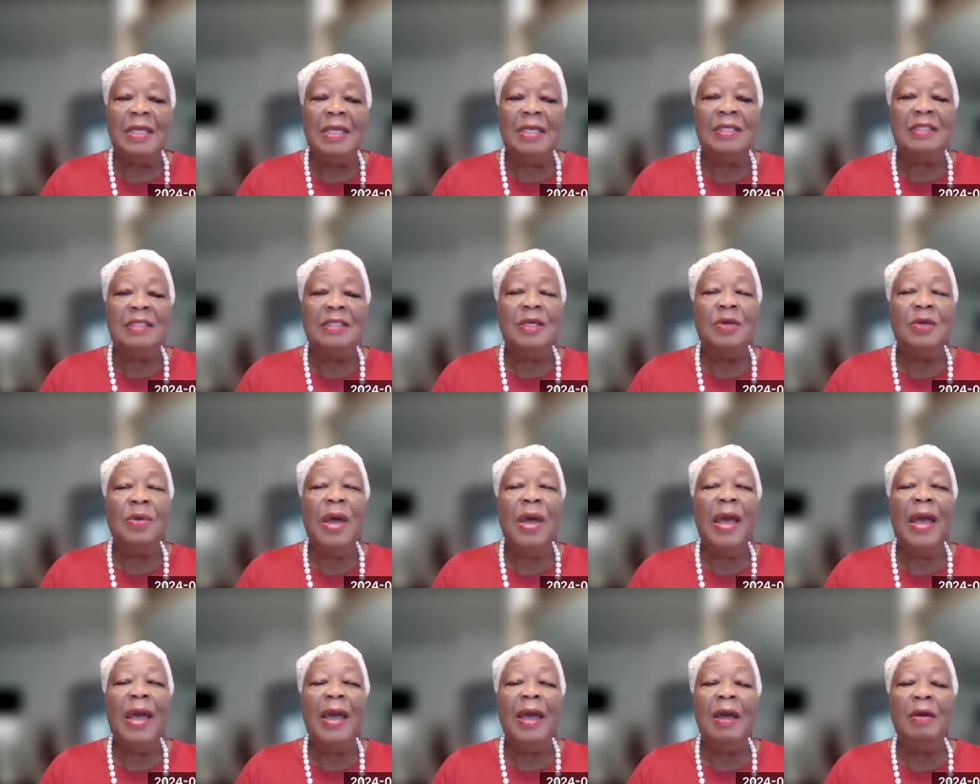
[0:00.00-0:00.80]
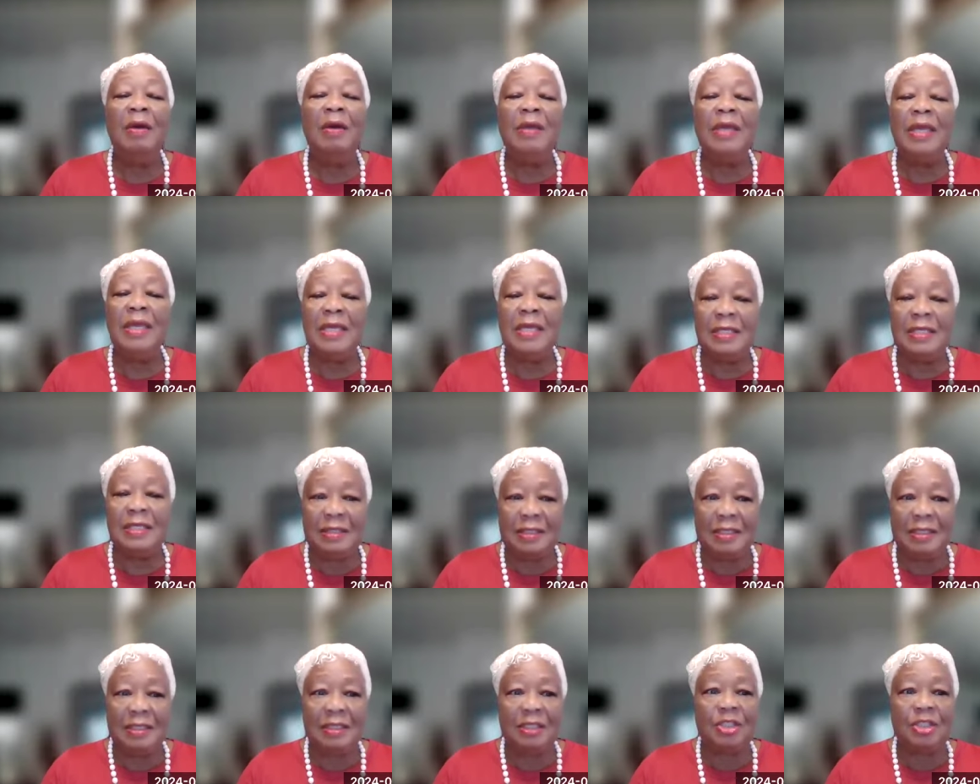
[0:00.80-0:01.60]
So how is
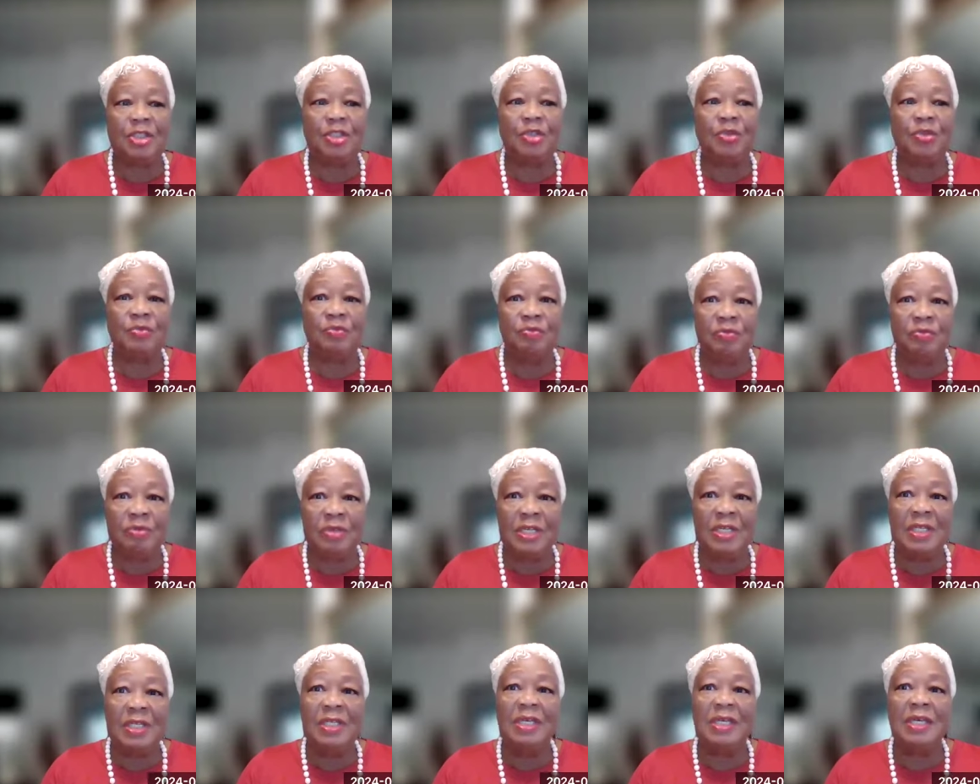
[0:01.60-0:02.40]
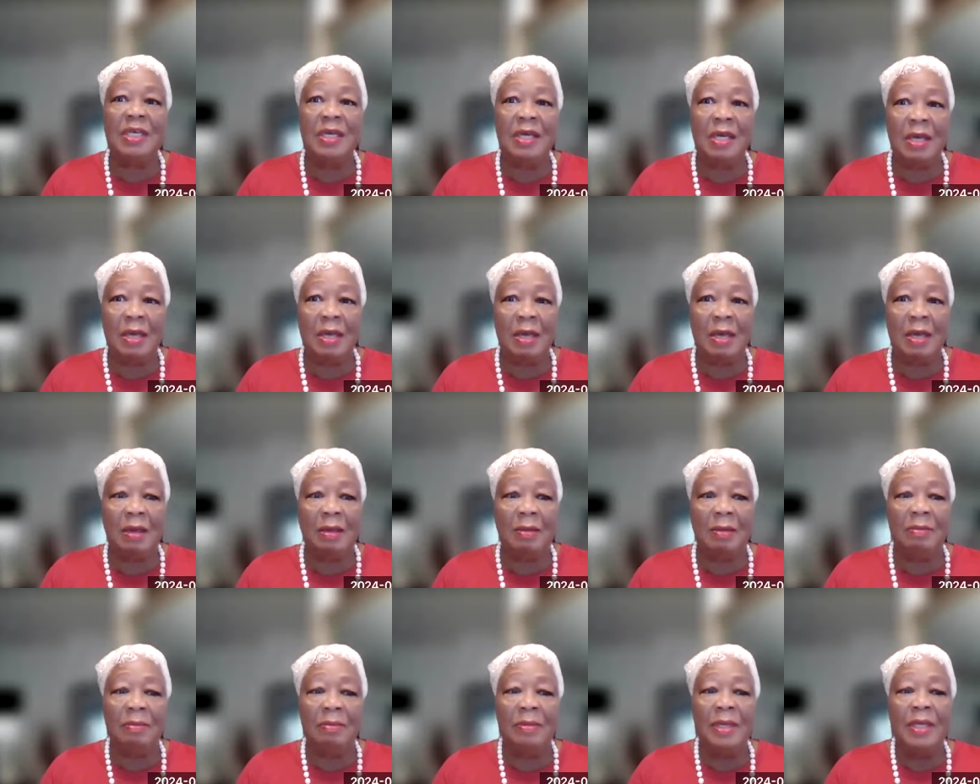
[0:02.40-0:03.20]
it that you really
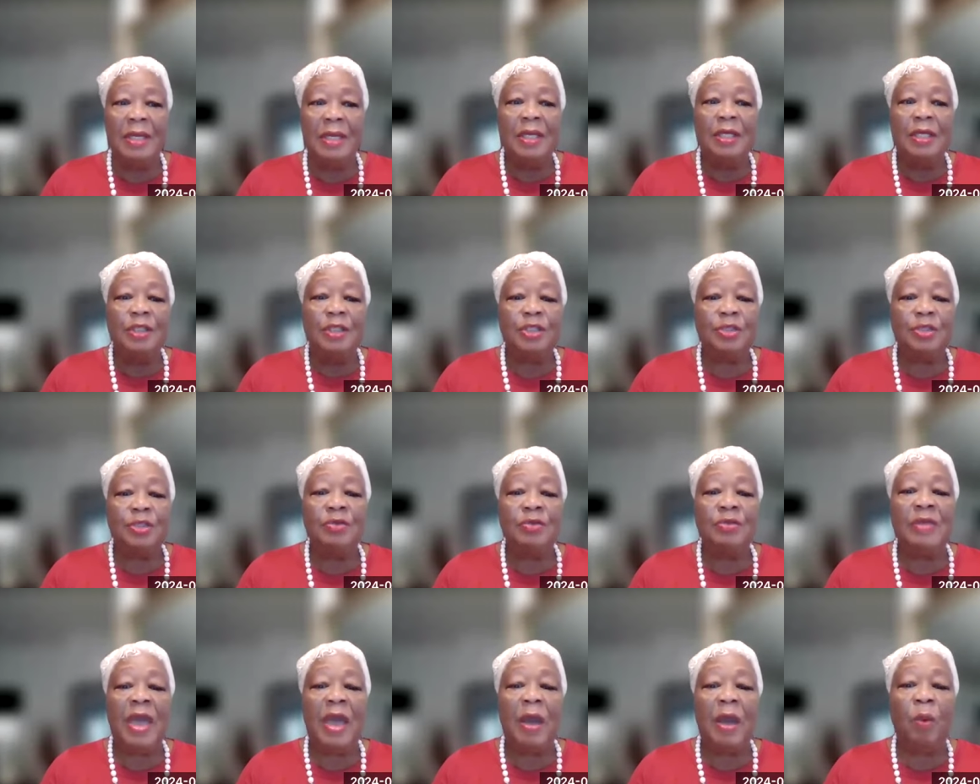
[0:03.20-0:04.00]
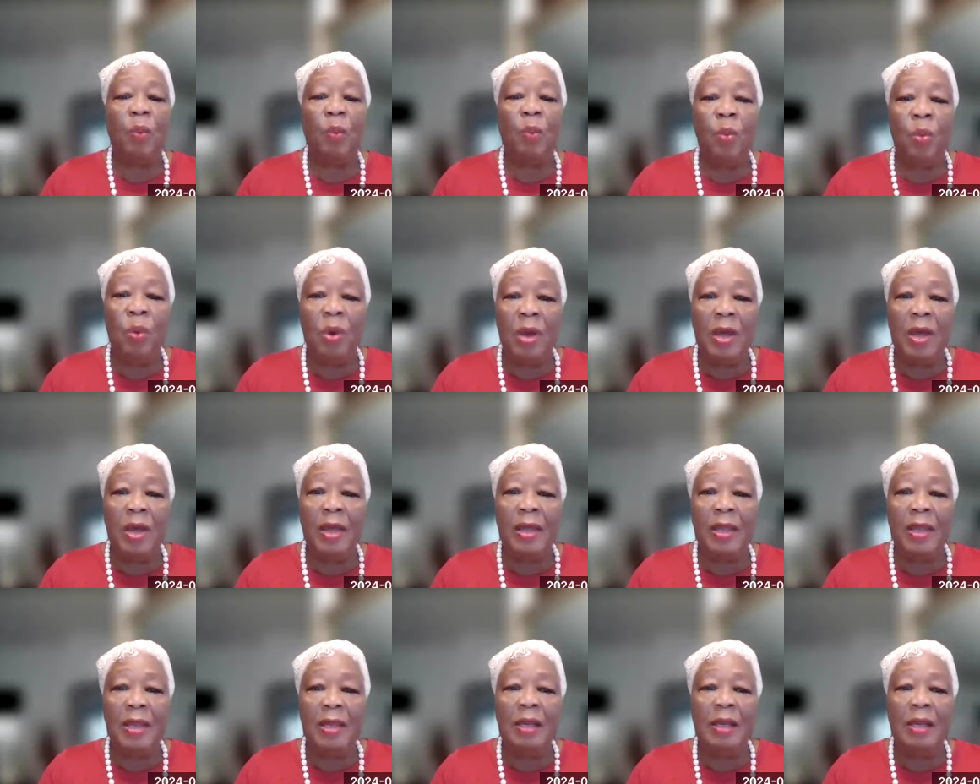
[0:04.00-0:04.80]
come to that
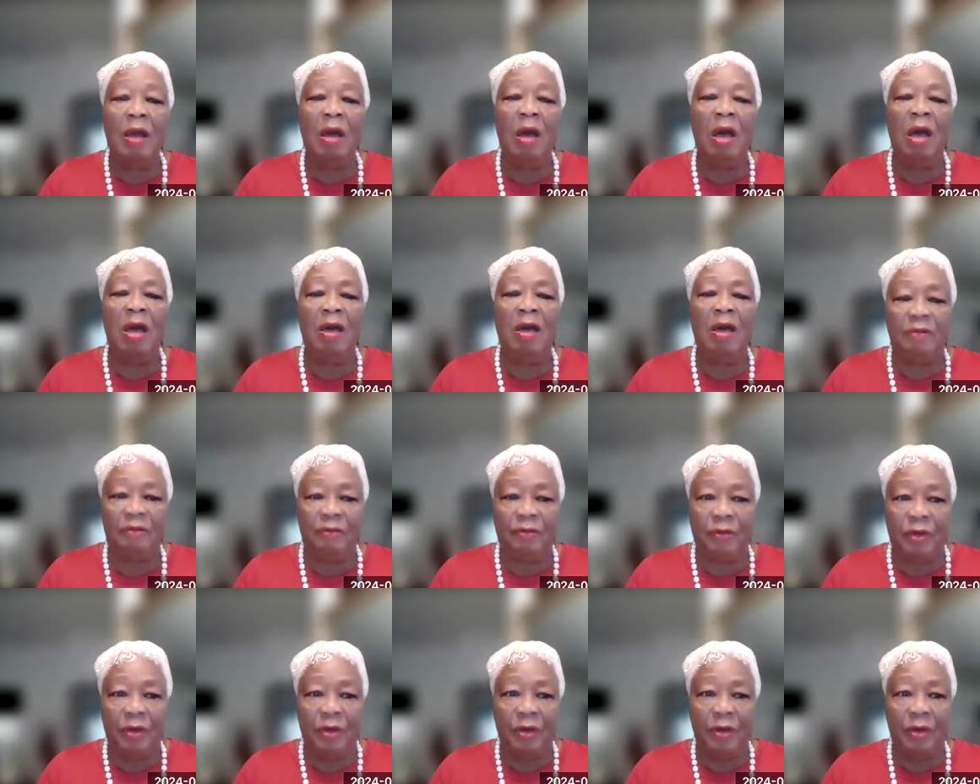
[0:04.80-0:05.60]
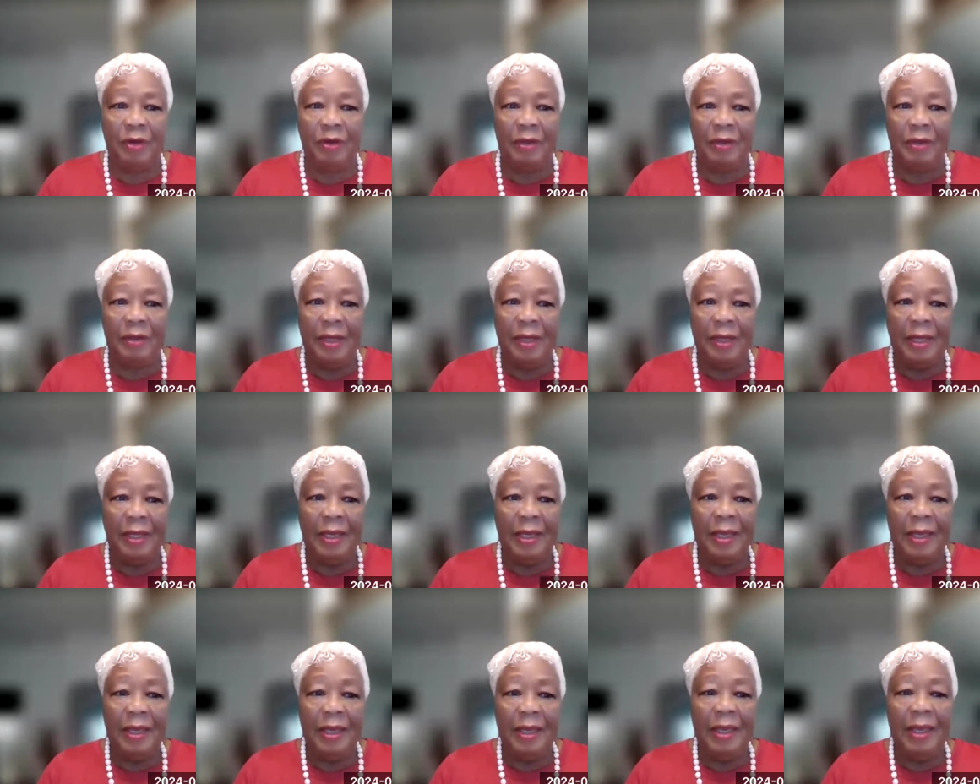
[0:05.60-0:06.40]
one offer
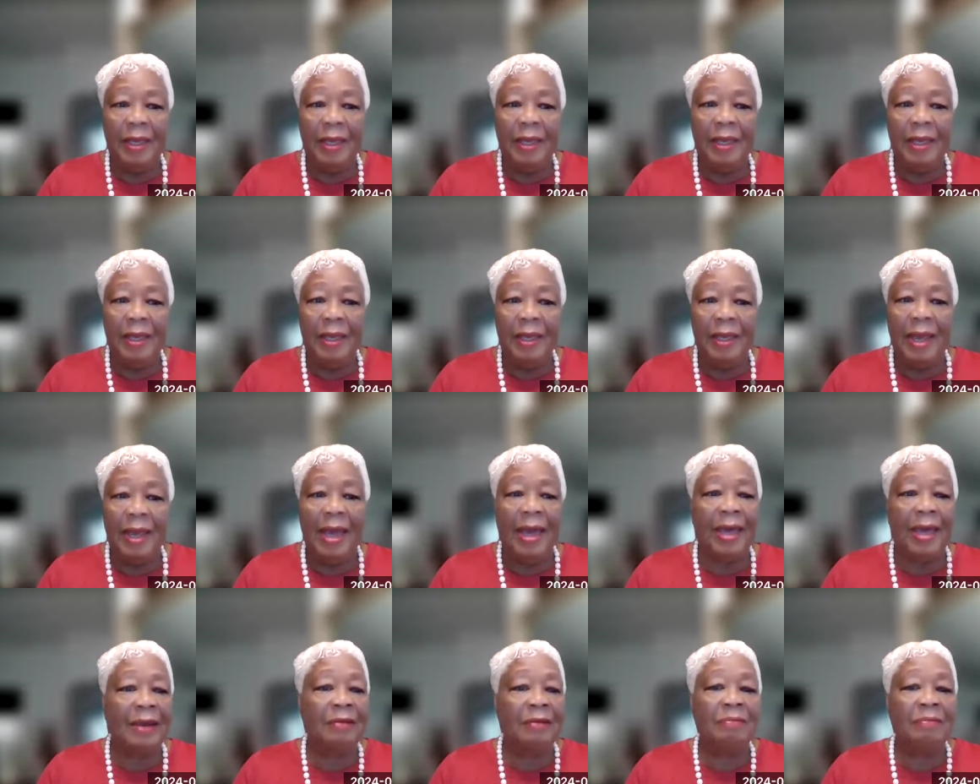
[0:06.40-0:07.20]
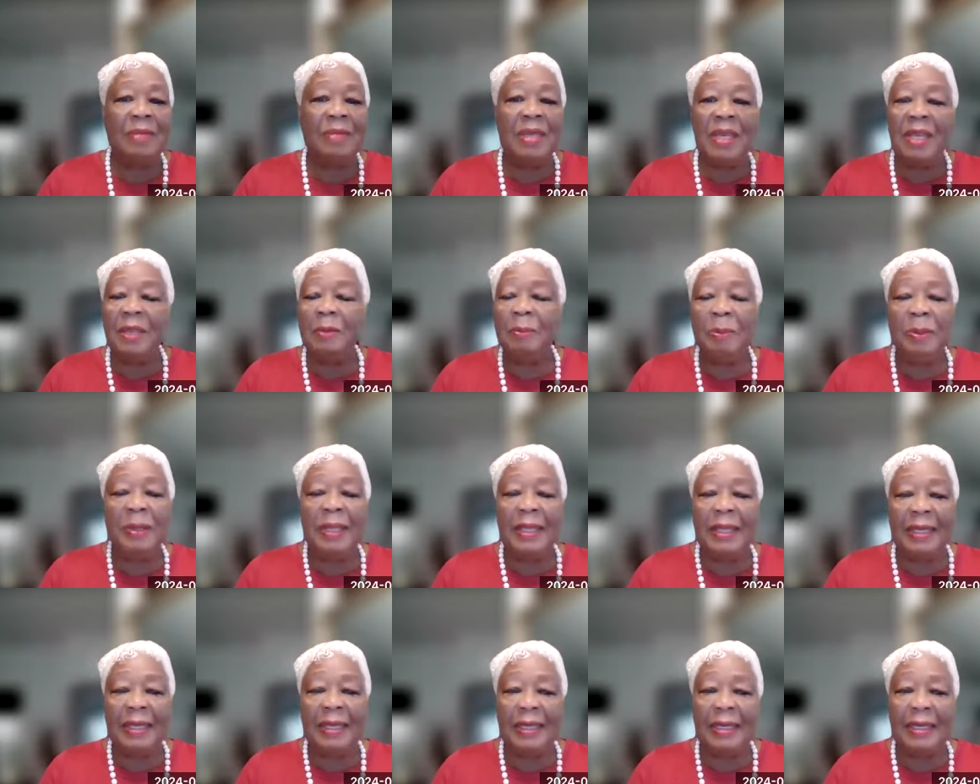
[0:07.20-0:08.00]
out of many
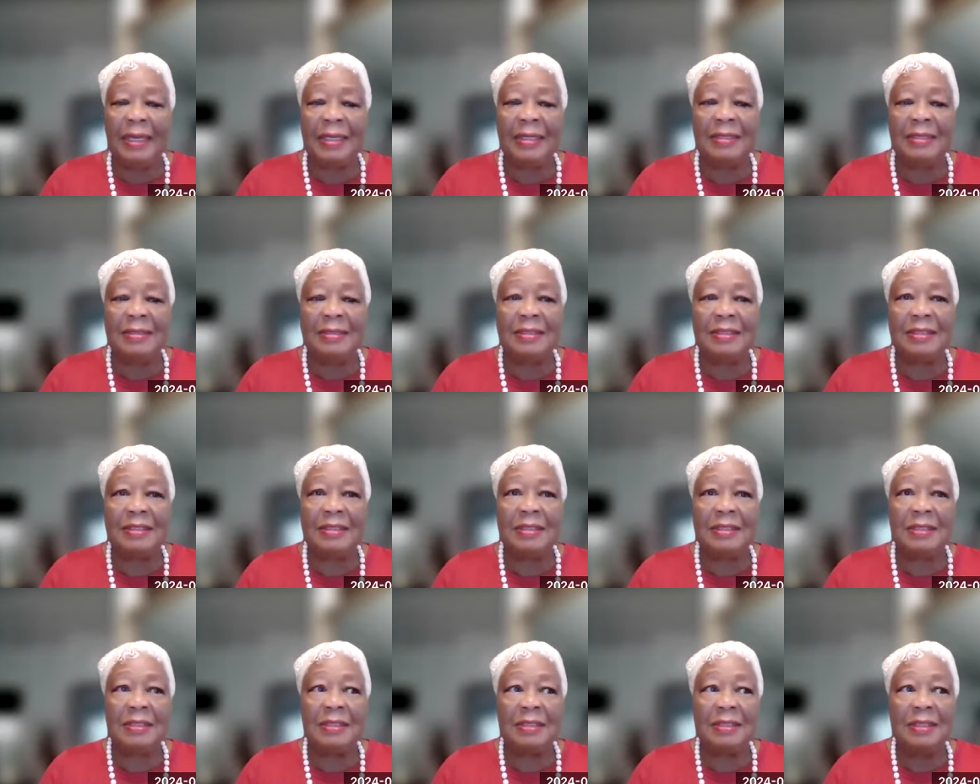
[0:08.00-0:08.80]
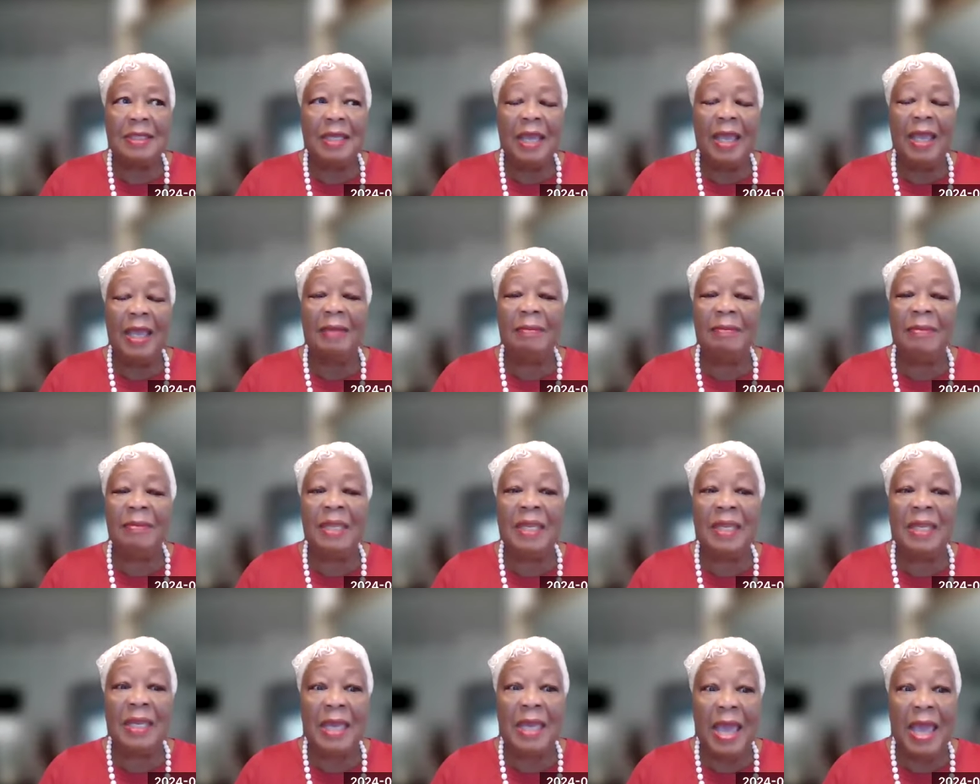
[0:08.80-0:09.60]
plans and
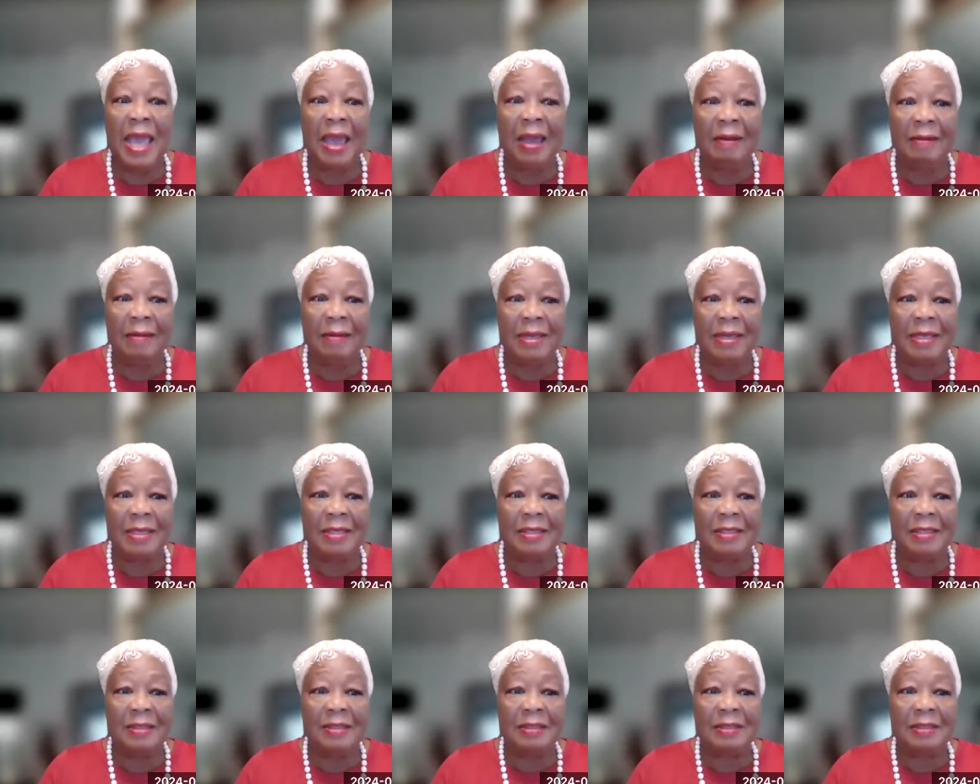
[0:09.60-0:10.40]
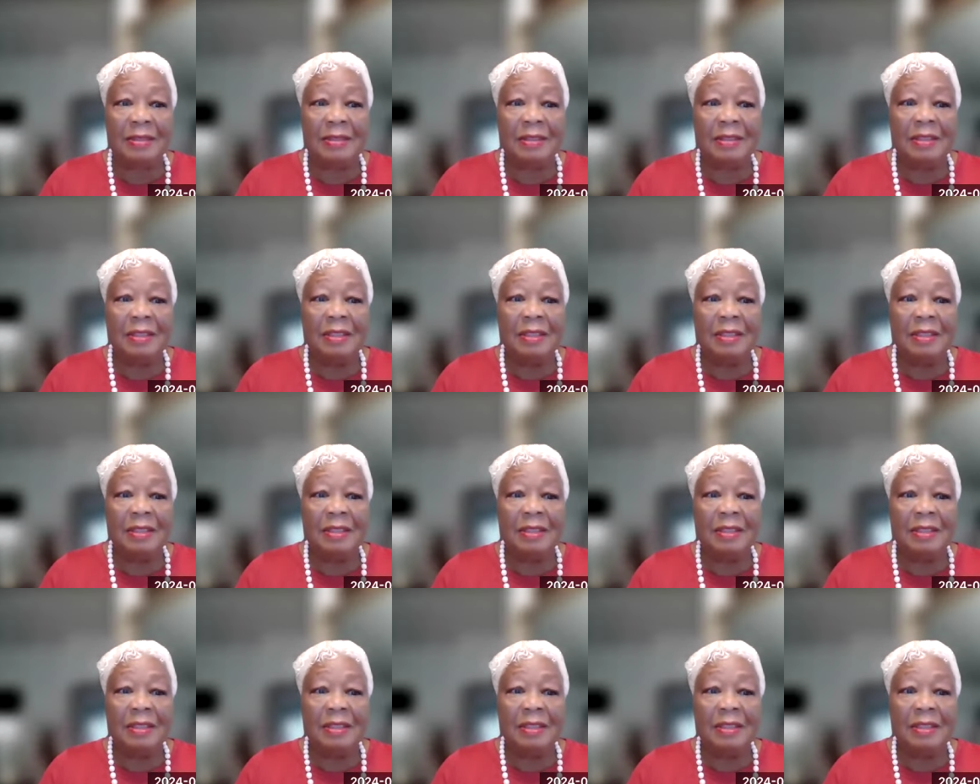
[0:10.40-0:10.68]
many carriers,